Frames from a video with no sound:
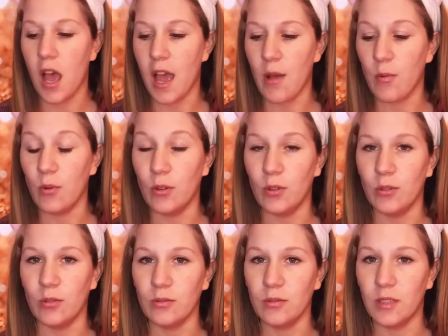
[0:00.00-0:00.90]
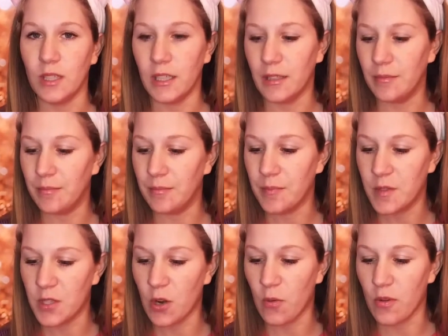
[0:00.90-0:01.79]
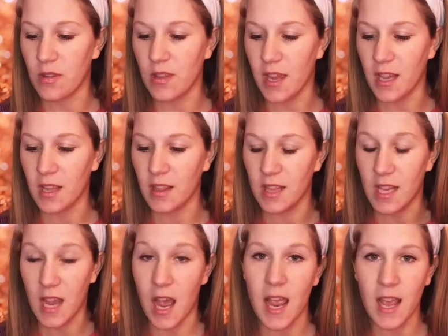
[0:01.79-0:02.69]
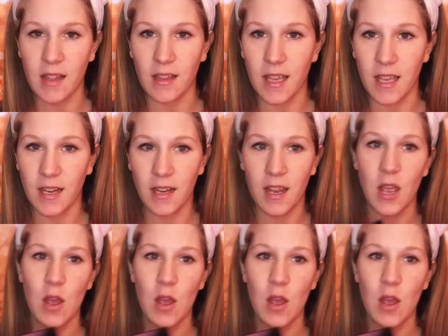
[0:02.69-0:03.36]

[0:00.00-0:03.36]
I will start with like the eyelid,